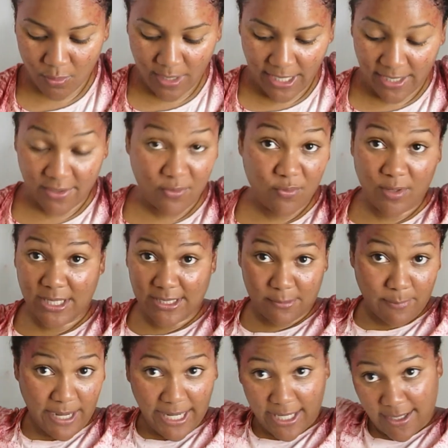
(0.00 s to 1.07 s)
and rinse
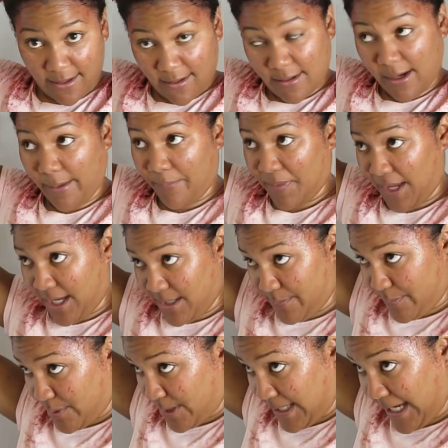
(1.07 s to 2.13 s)
my hair. I'm not gonna
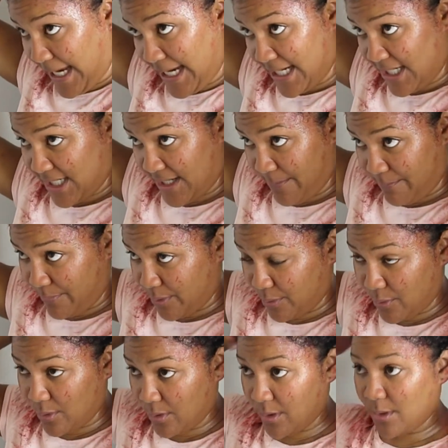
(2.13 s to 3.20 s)
put any
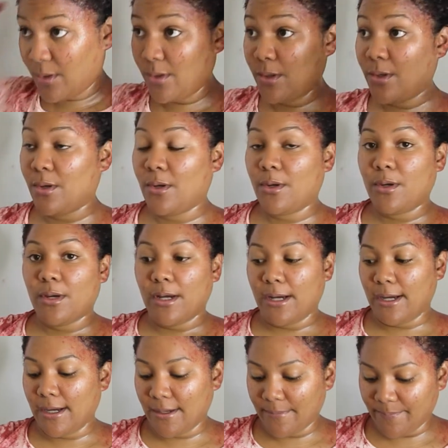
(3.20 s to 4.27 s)
shampoo
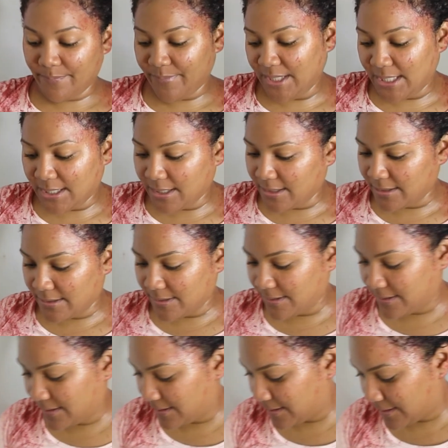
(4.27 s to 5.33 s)

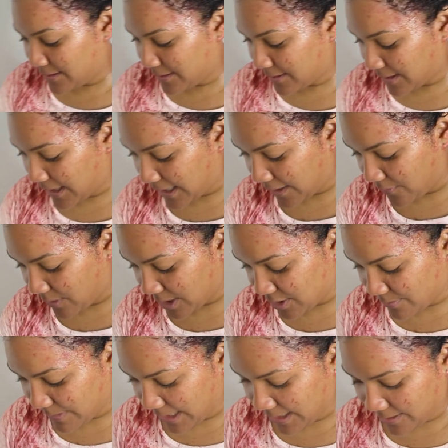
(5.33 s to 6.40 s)
because I
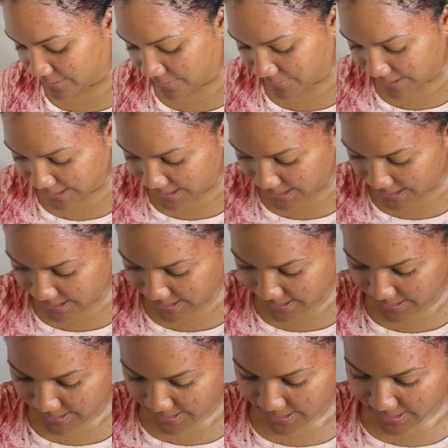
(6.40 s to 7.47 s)
washed my hair already.
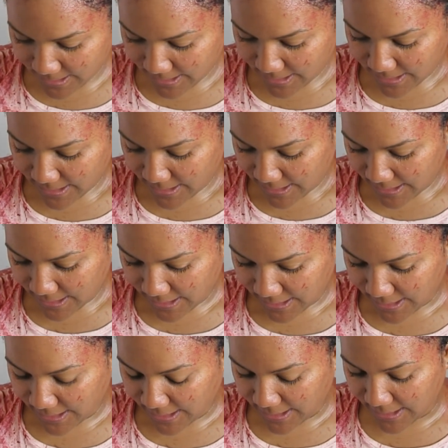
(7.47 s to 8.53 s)

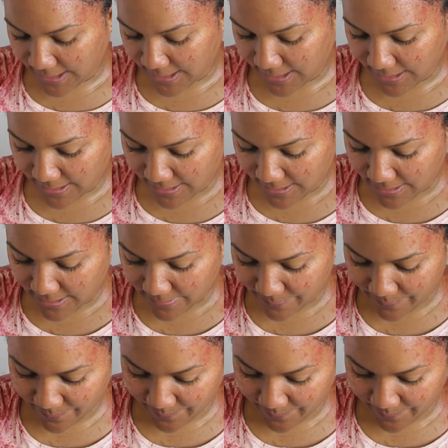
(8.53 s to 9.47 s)
And yep,